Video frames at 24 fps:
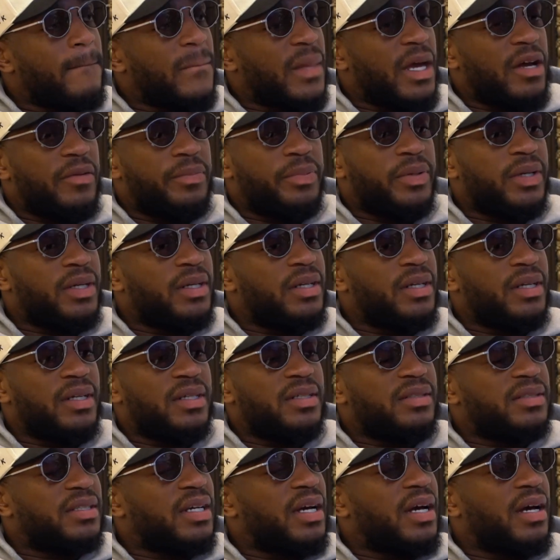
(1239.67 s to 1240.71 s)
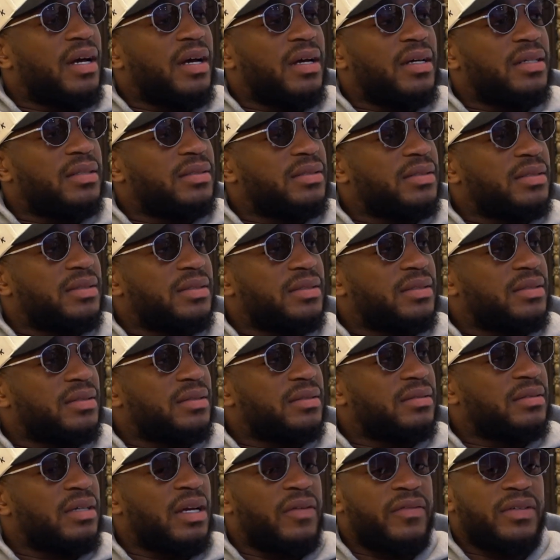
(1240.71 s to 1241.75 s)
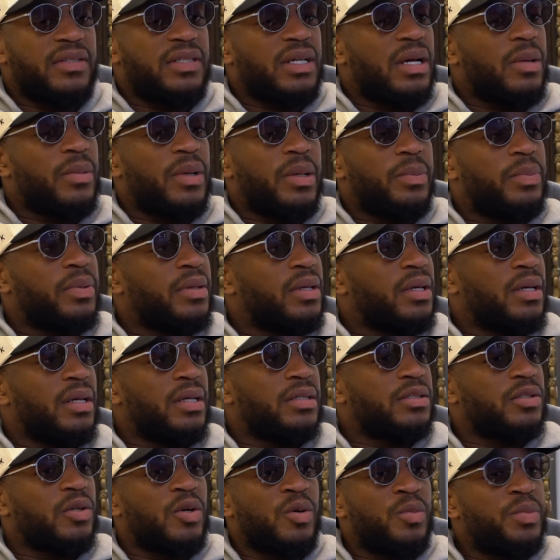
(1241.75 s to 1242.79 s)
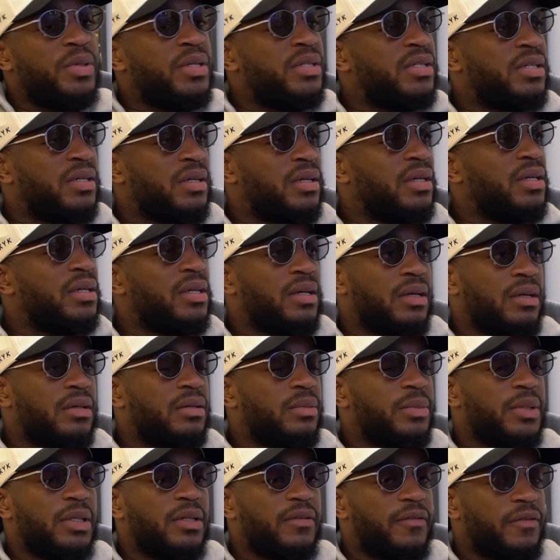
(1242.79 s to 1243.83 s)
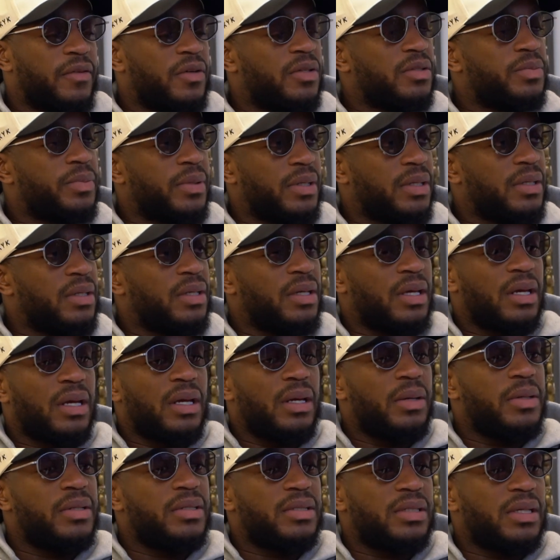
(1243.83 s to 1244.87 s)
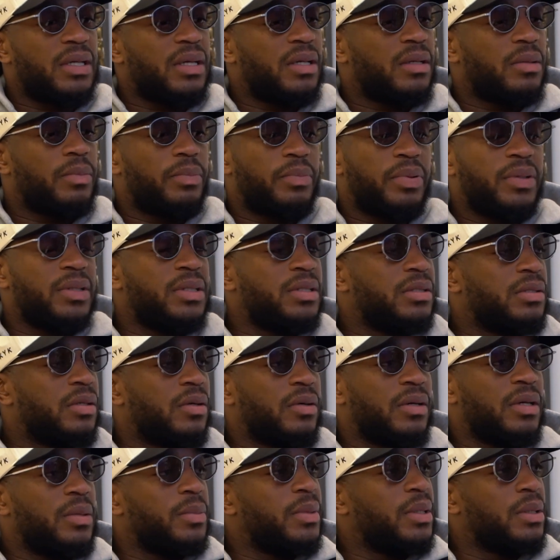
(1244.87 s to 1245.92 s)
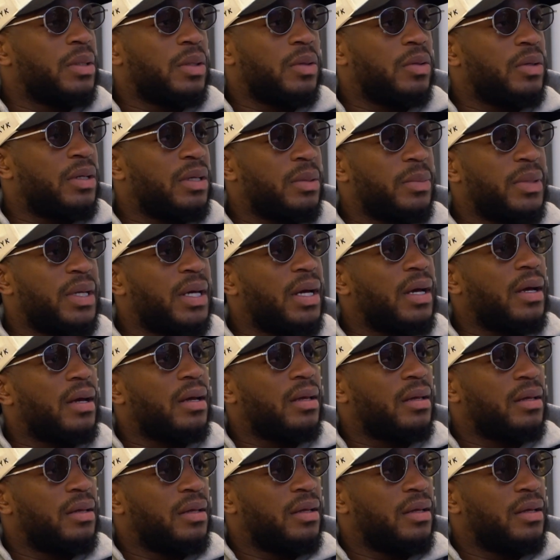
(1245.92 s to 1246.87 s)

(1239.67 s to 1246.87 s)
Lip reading: I played against guys. Every time I play against OBJ, he come to me the first play of the game. He said, please don't hit me low, hit me high.